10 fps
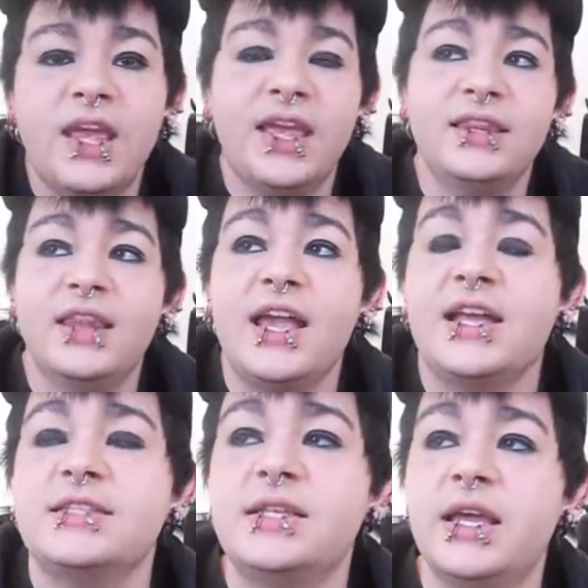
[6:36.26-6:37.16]
and like
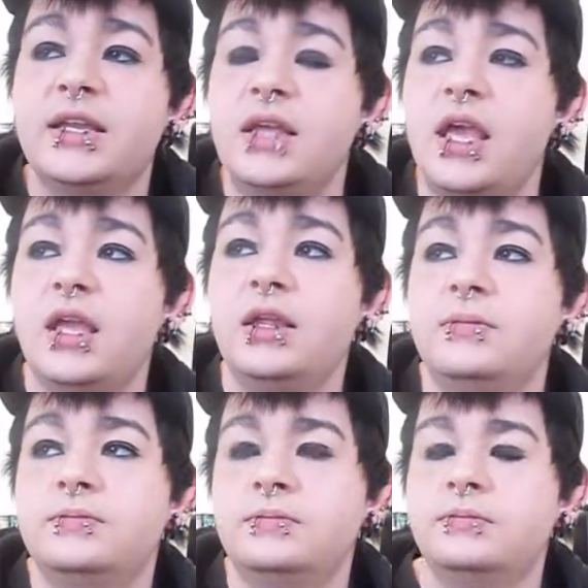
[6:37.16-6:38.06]
I said, it
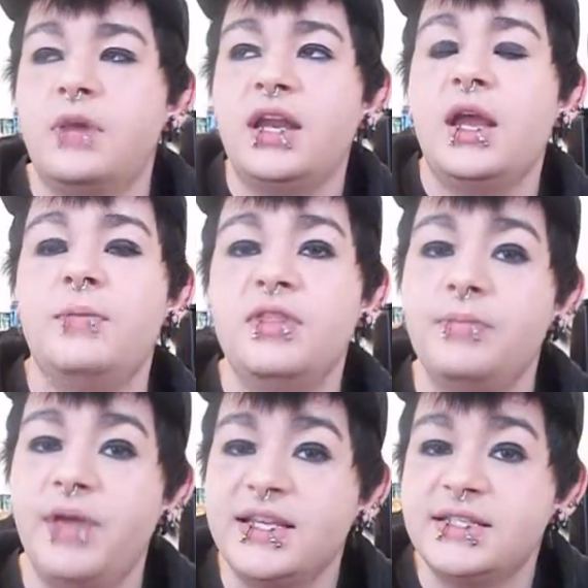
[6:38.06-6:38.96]
might not be the
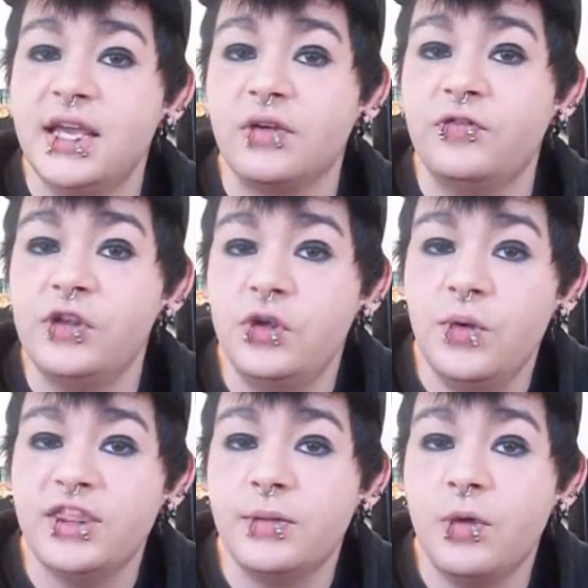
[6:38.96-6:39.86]
best thing for
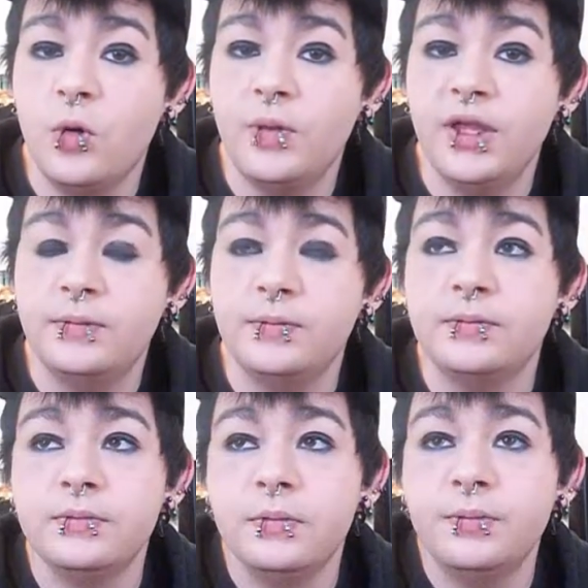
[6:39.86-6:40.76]
you at the moment,
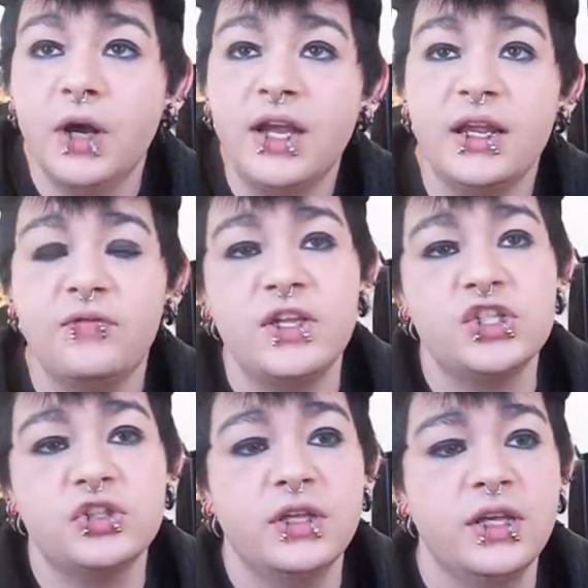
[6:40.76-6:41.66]
but
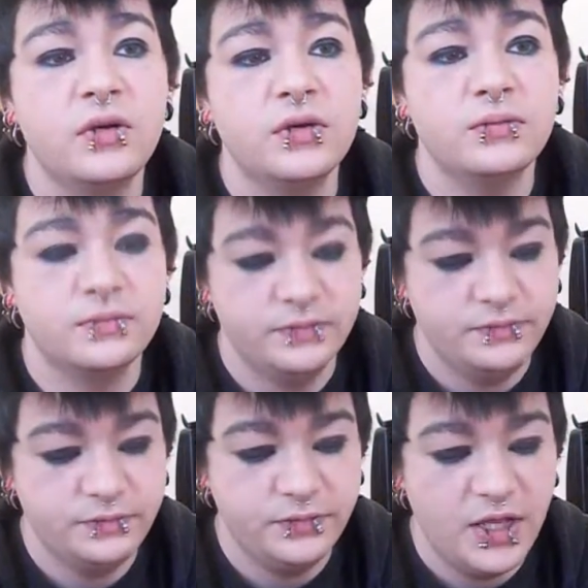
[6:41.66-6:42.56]
eventually it'll
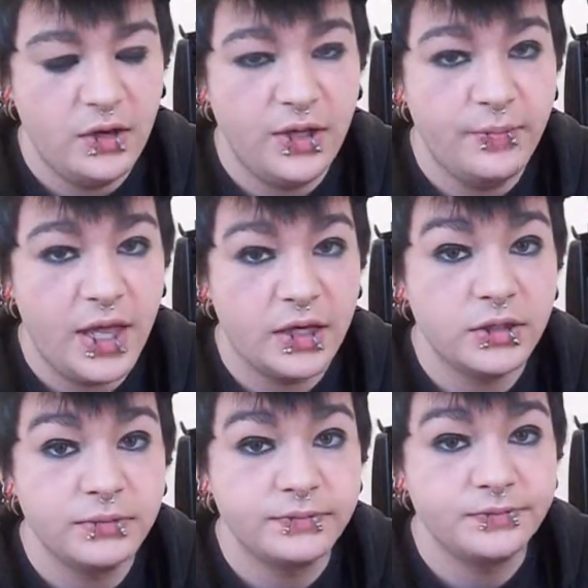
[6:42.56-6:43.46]
get
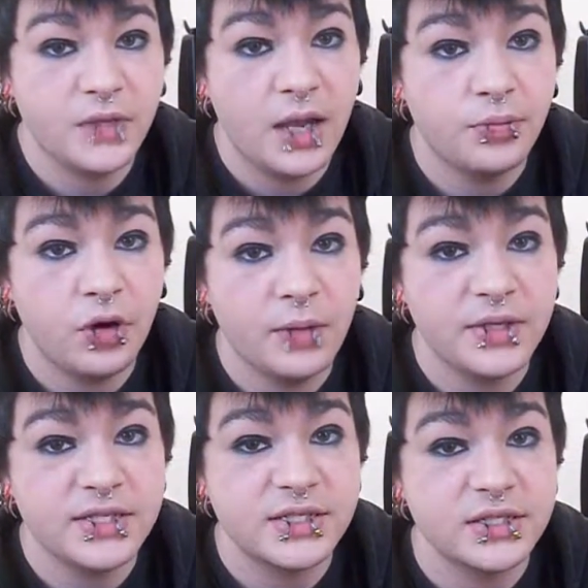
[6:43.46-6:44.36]
better. I
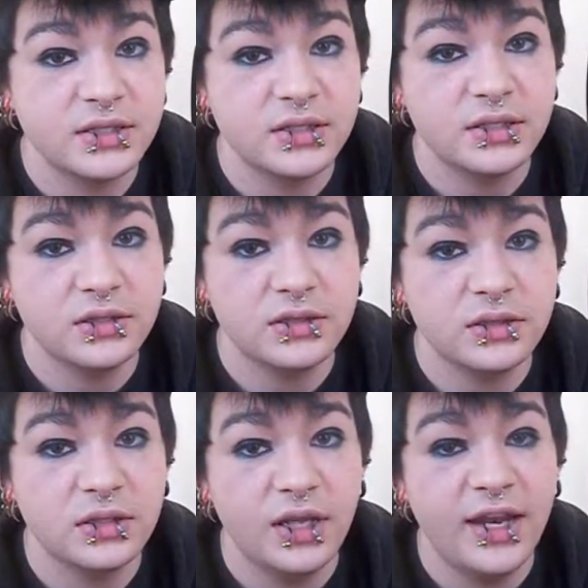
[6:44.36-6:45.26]
promise.
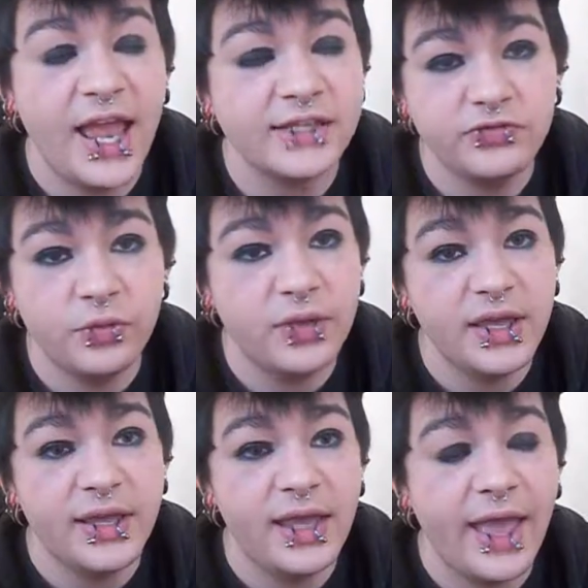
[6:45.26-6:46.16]
It has for
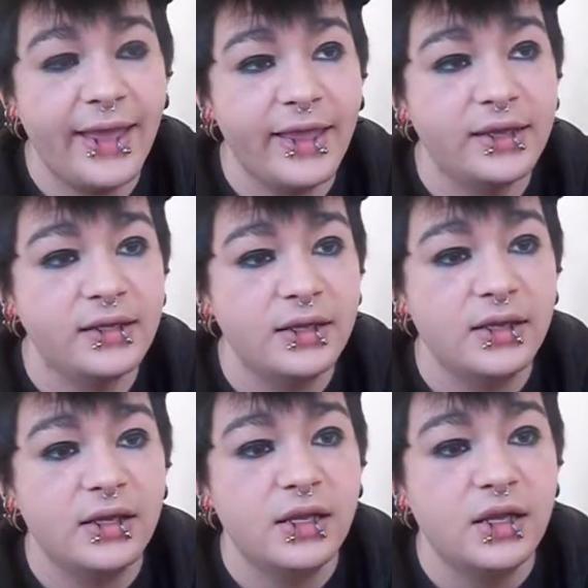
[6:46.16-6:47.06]
me, and
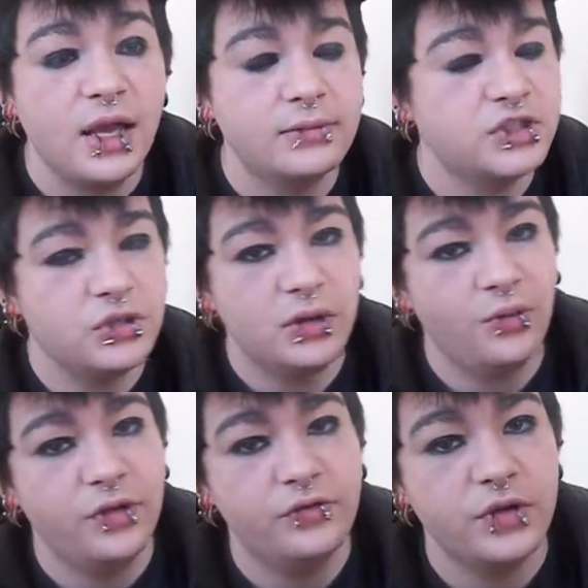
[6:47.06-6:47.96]
I'm sure it
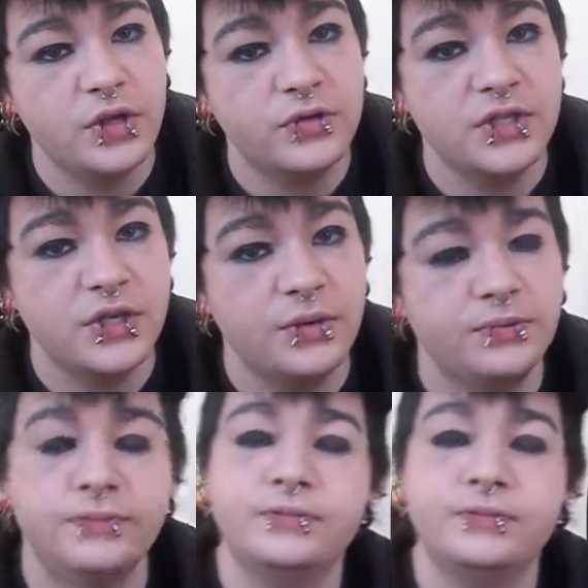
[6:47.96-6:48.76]
will for you too.